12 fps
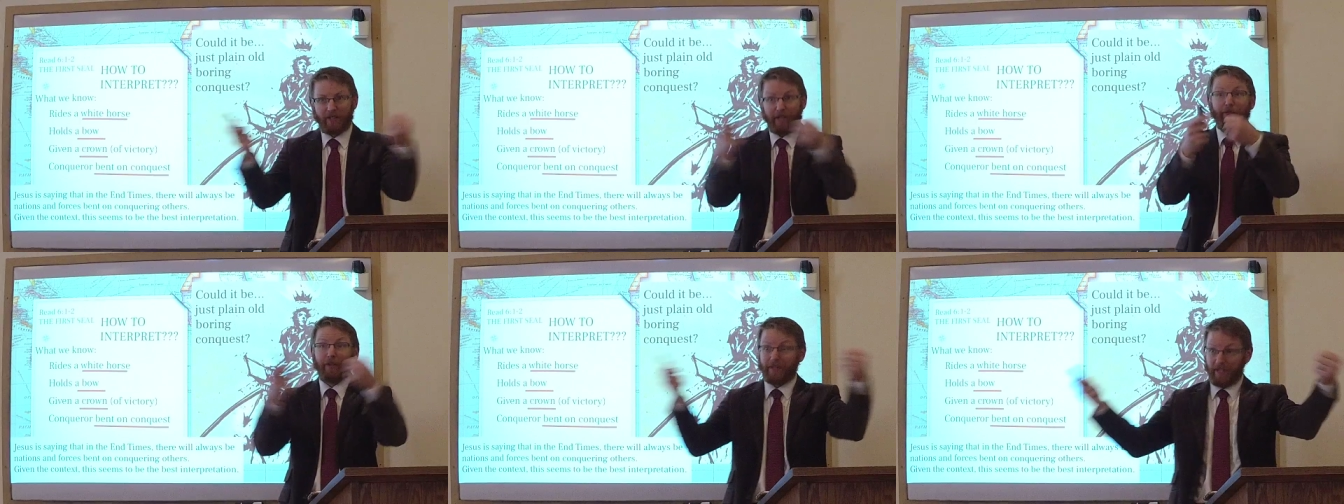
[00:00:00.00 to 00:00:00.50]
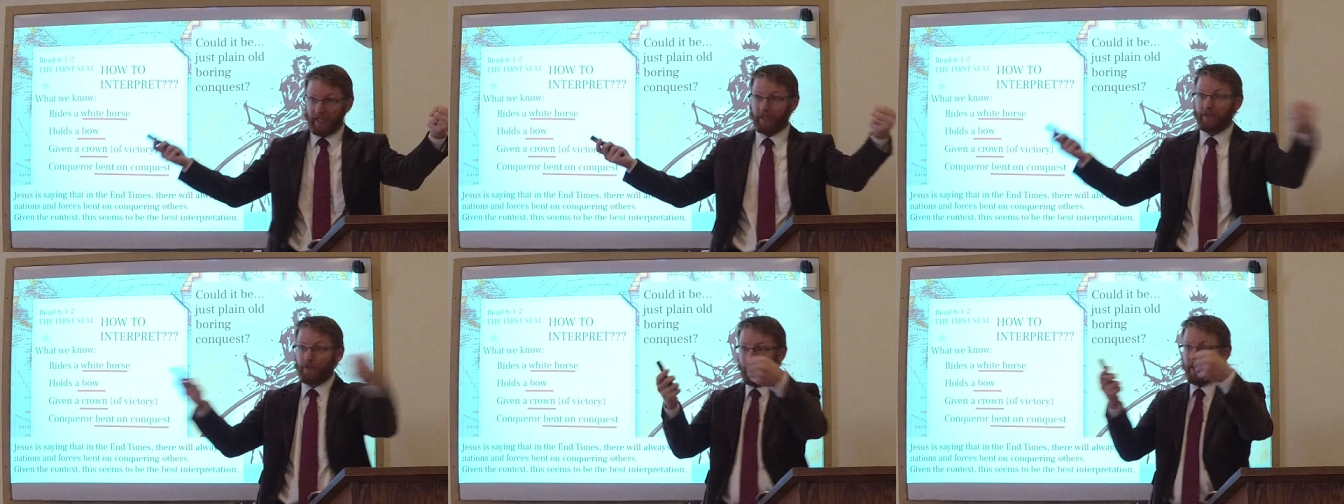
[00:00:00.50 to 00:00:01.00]
different
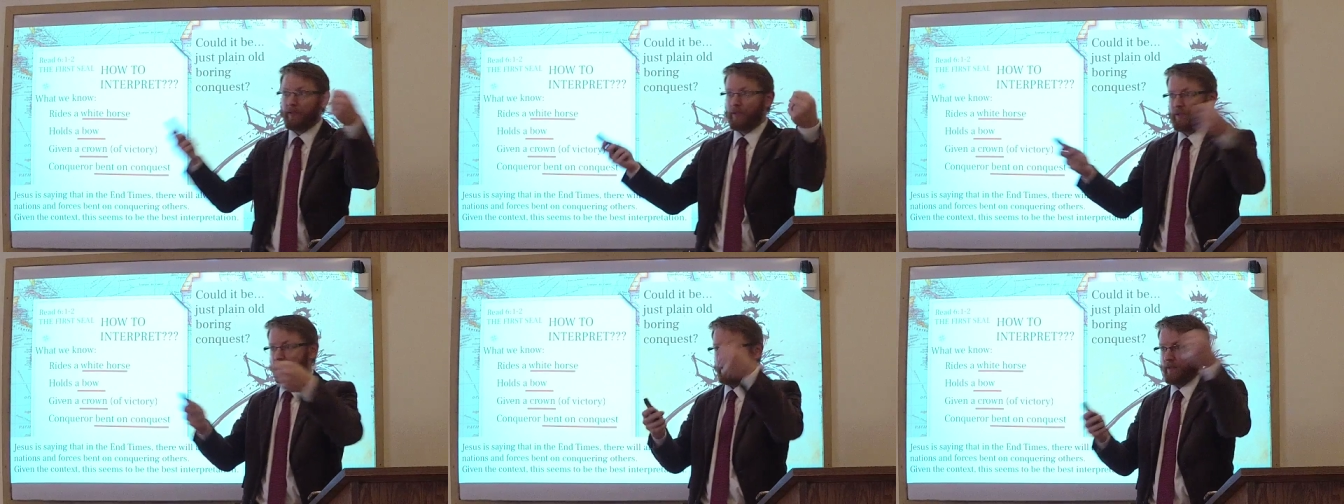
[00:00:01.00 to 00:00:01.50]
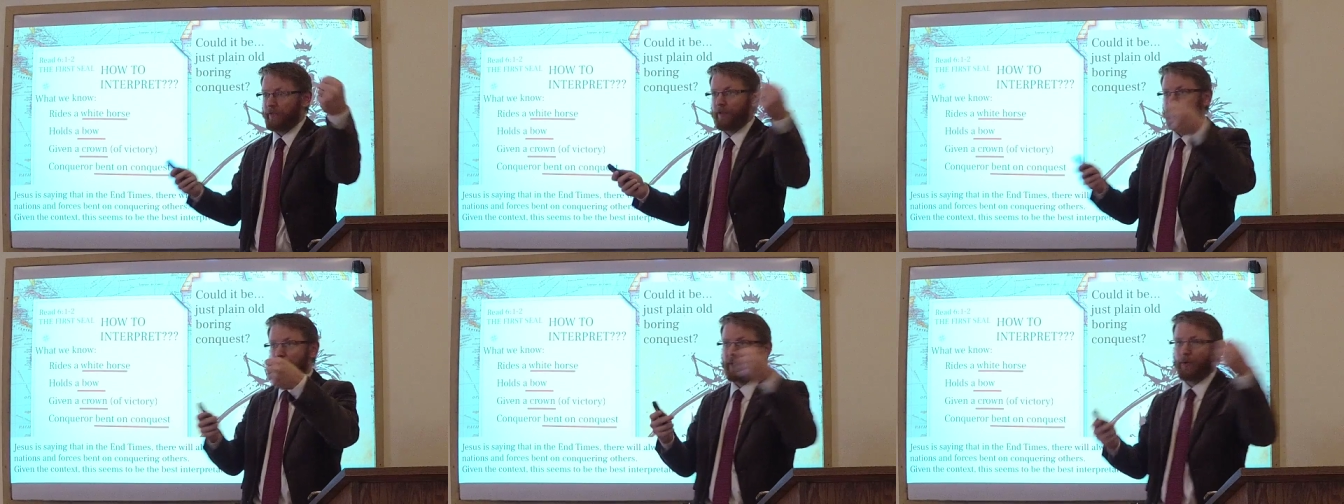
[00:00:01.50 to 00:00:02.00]
things, right? There's a
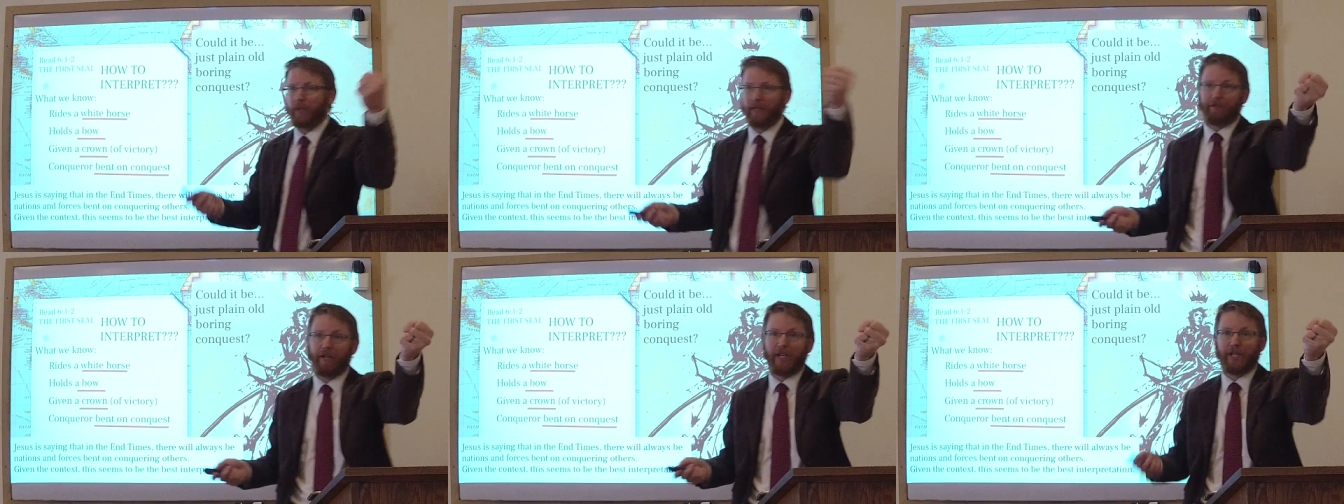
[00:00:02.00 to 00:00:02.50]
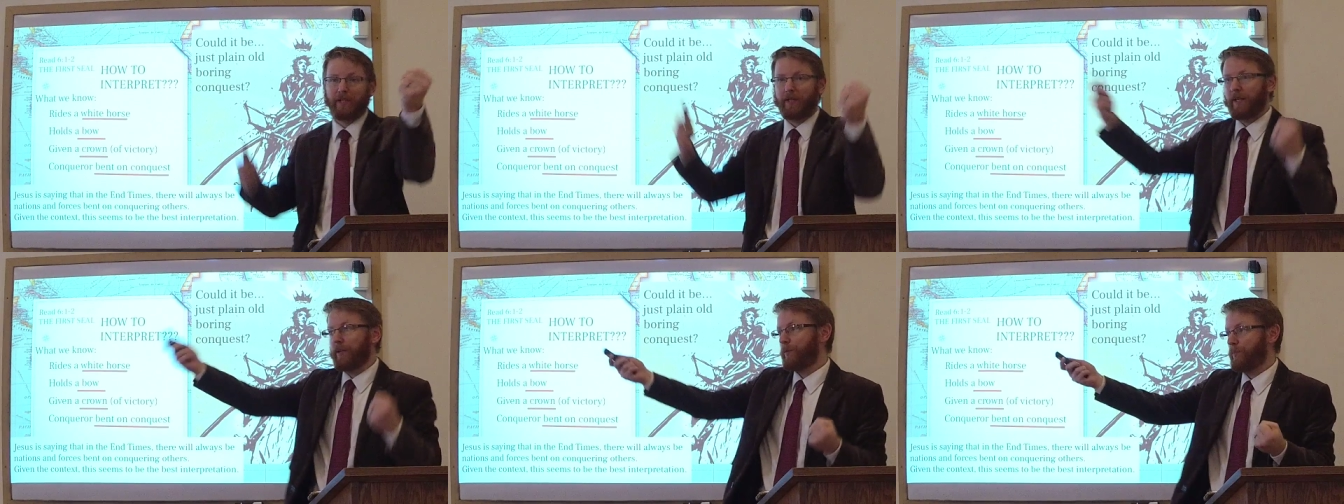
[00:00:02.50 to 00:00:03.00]
difference between invasion
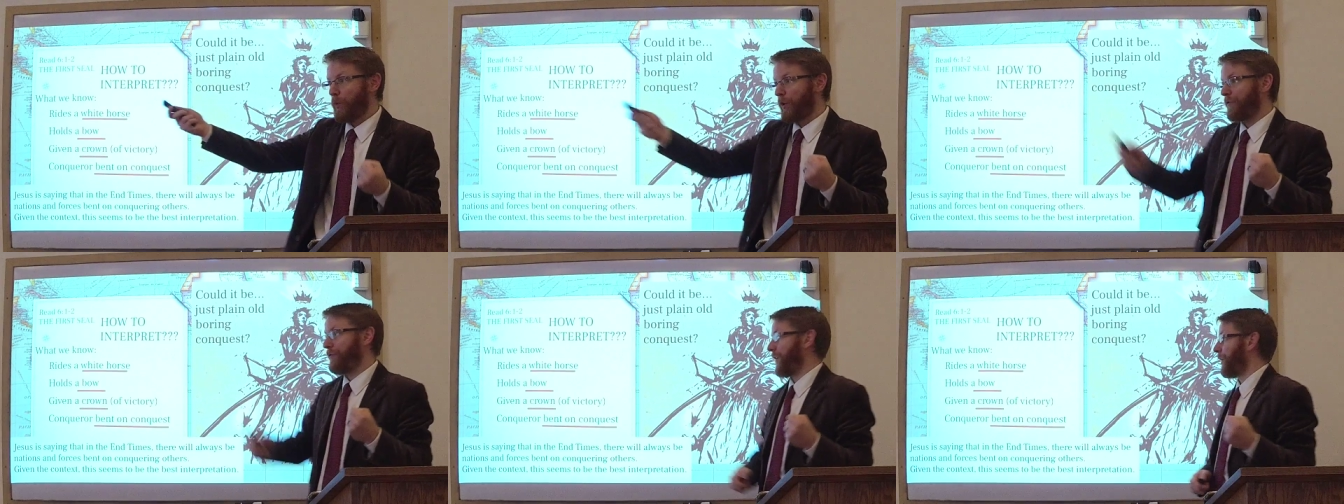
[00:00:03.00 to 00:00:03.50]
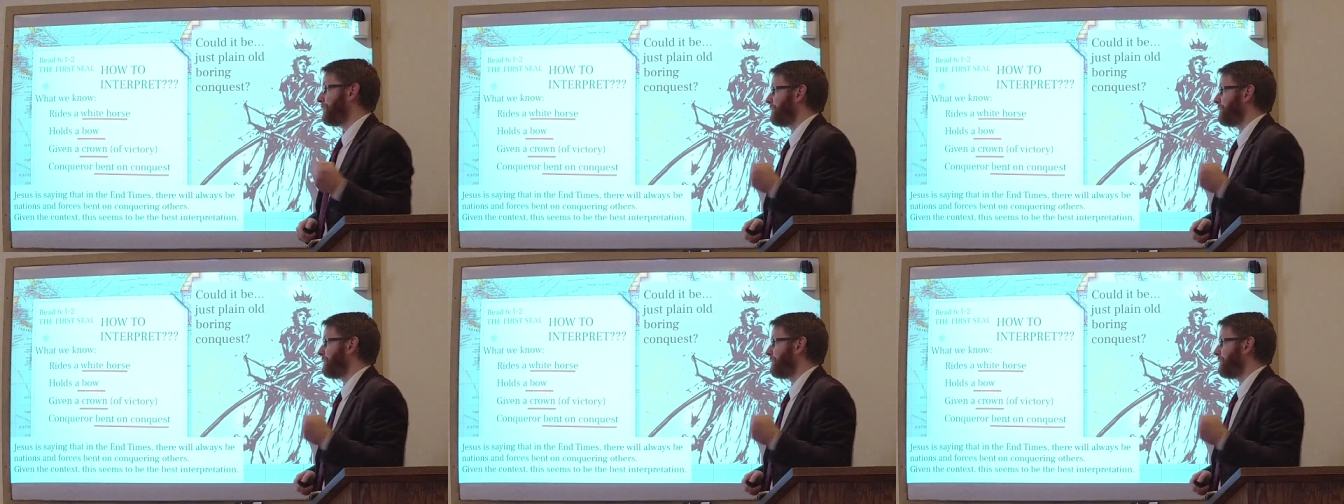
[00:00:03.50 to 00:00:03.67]
and warfare.